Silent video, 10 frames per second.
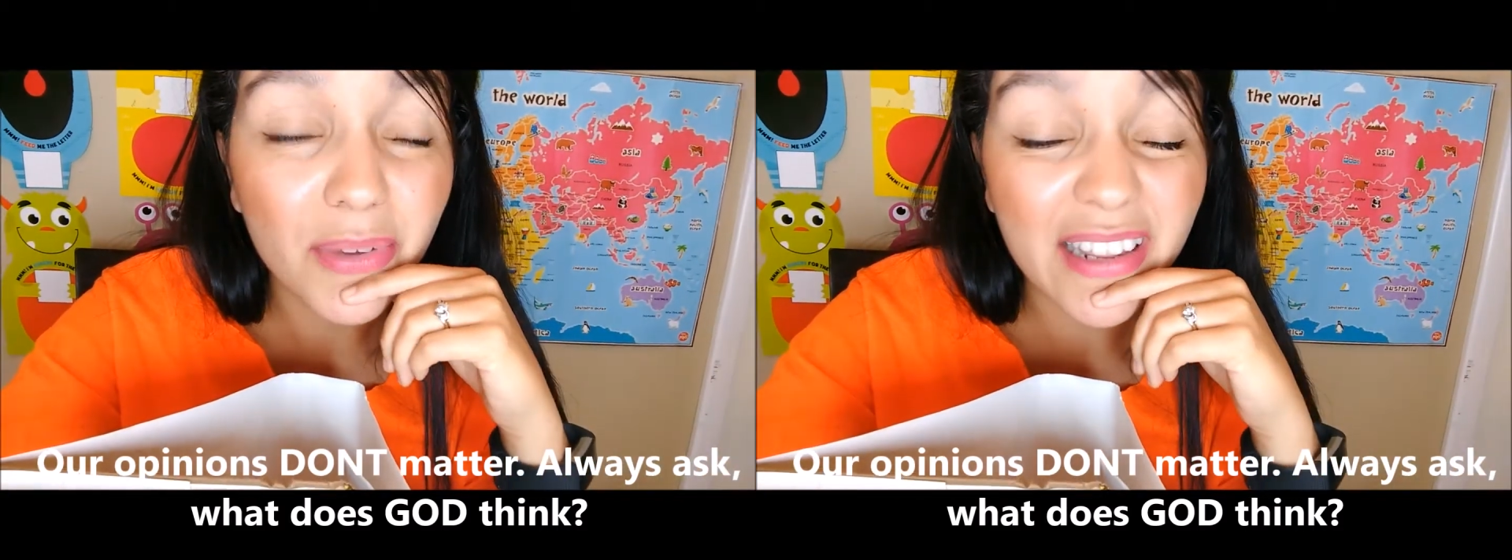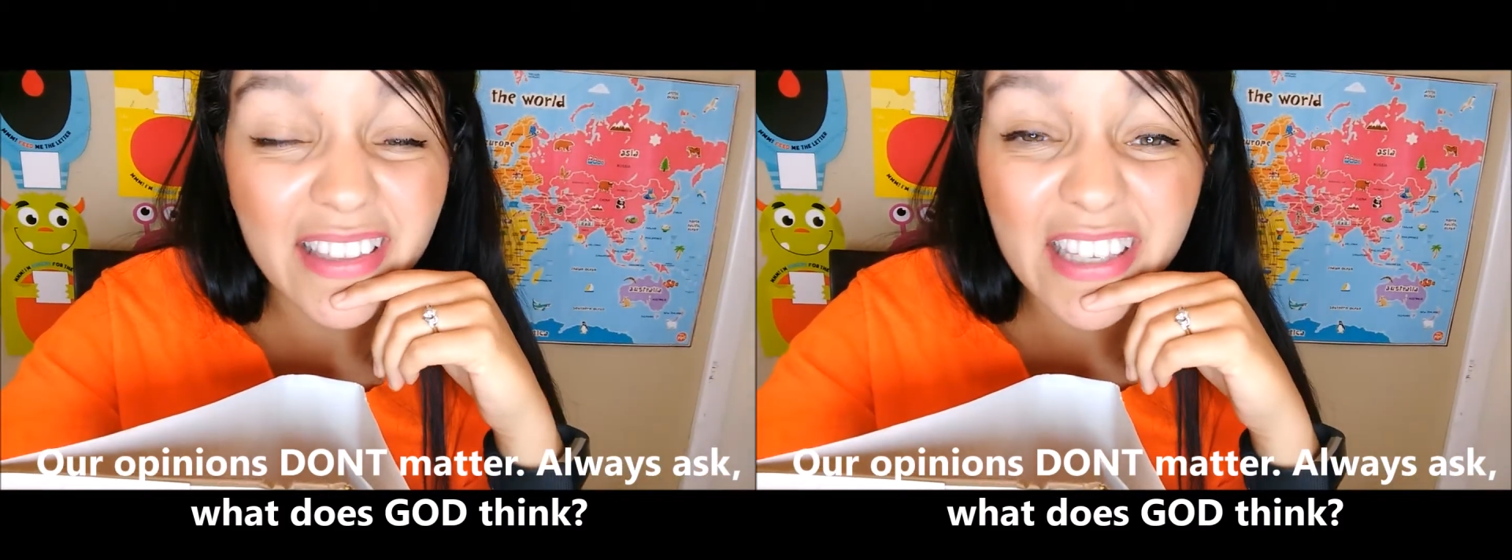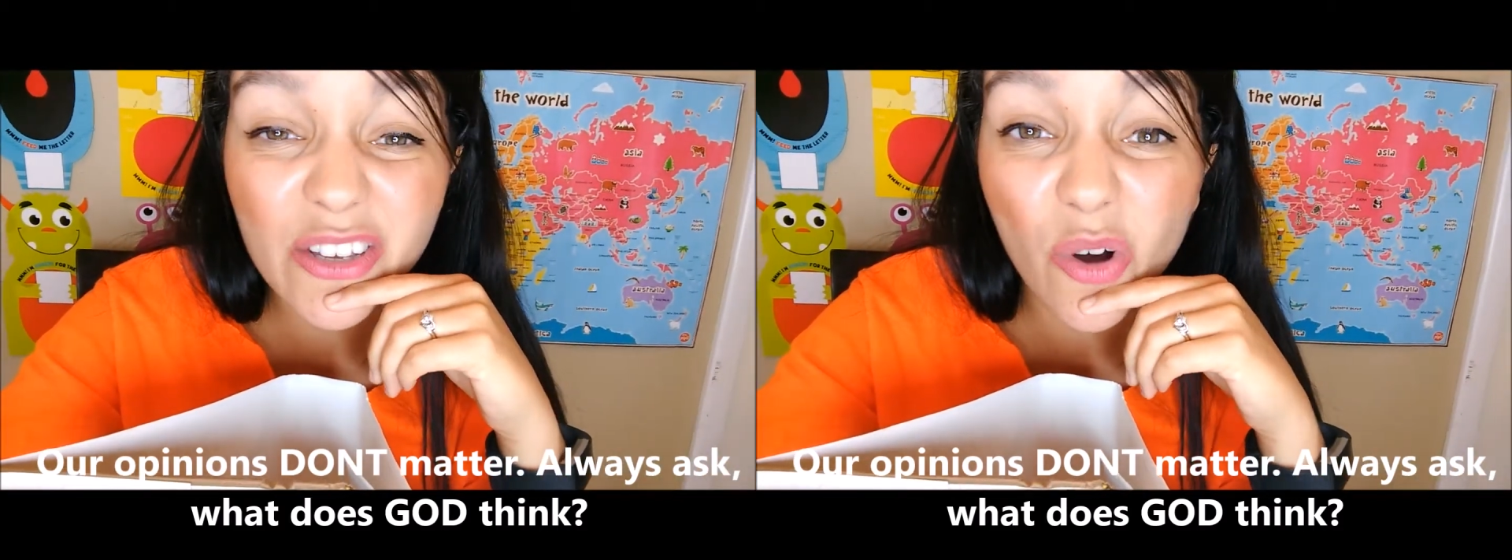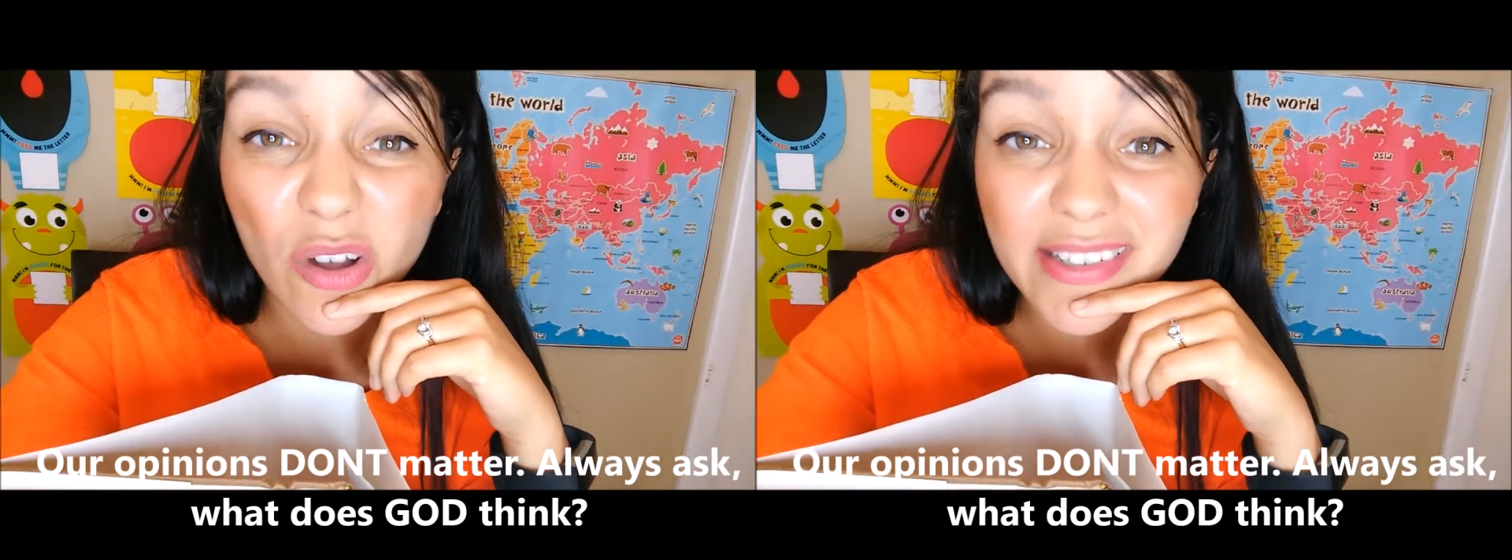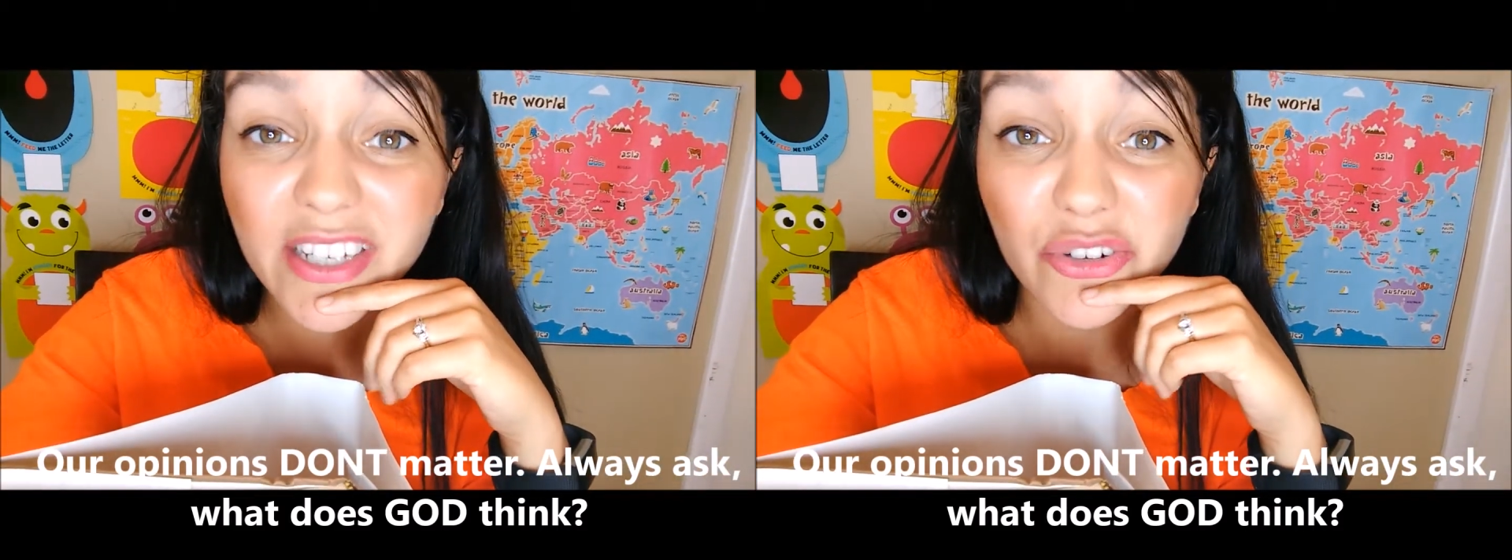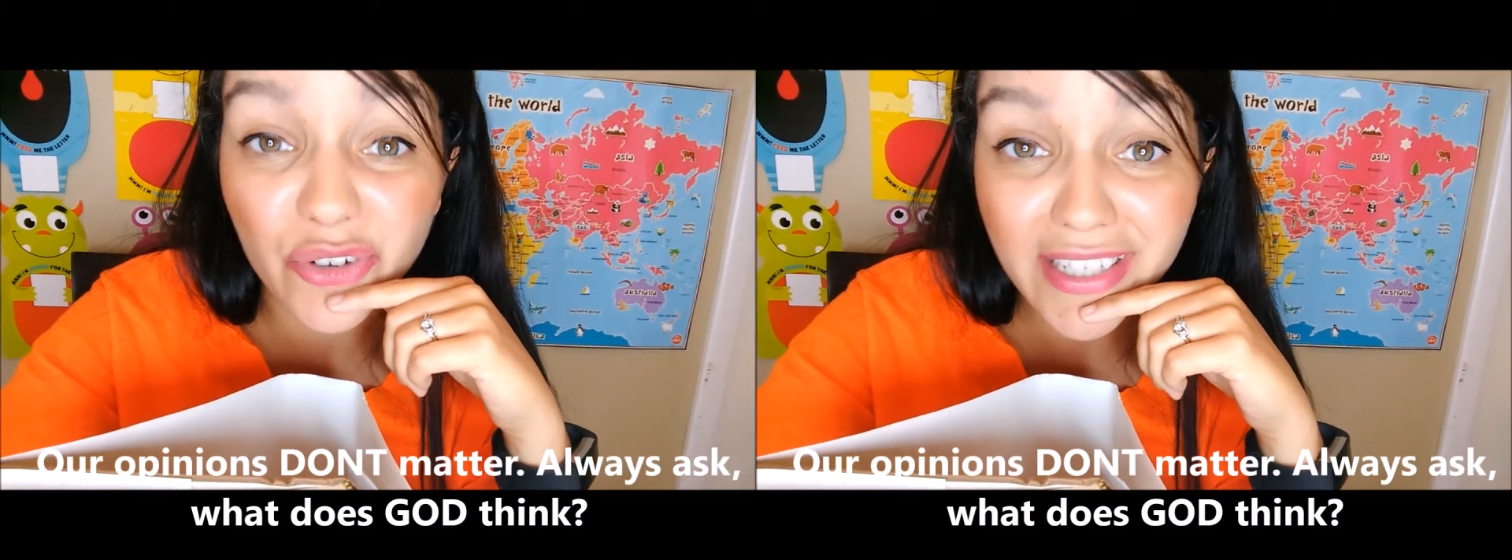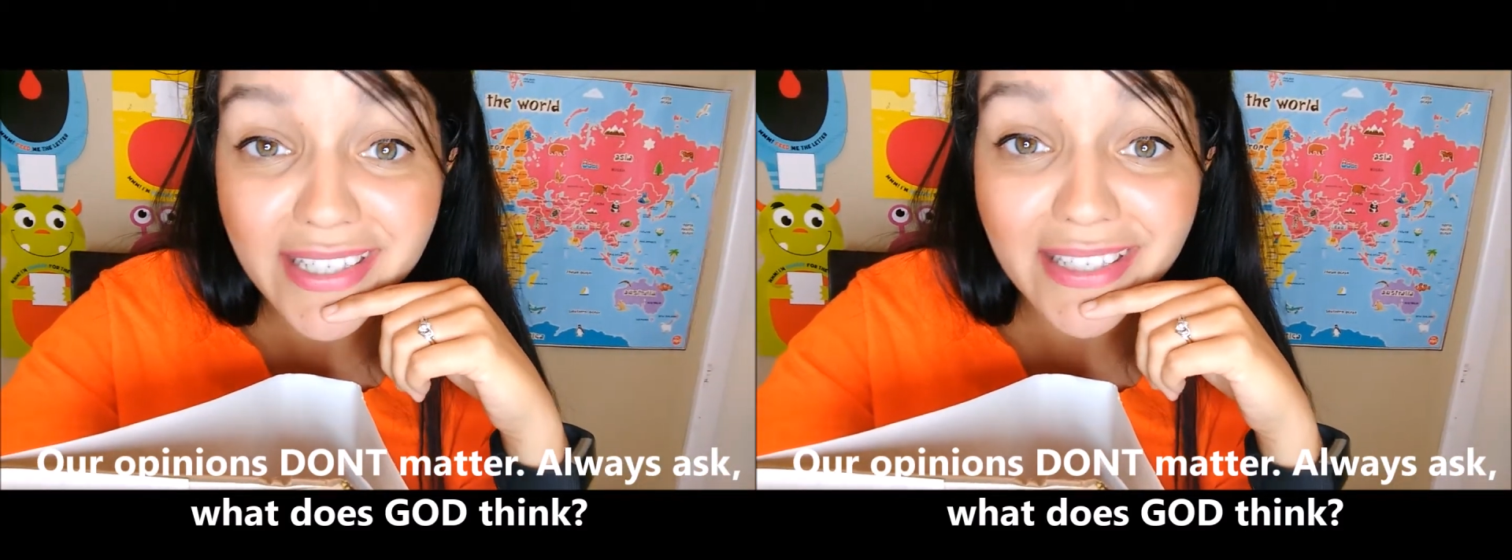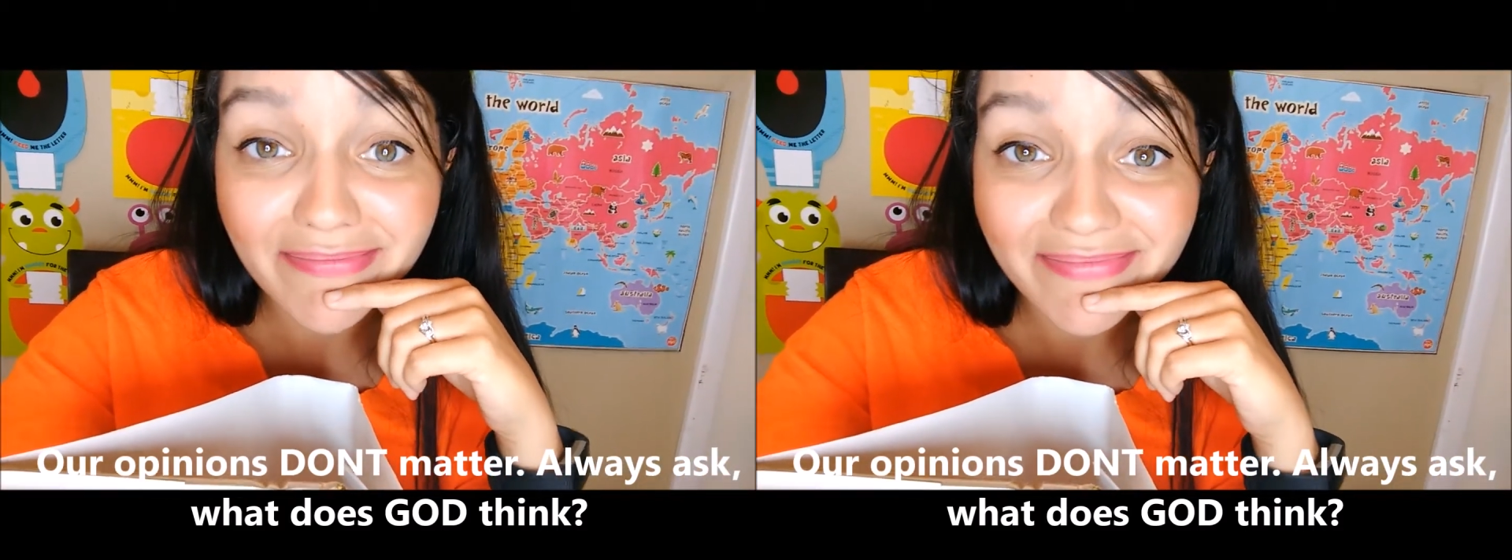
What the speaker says: I think he calls it grace.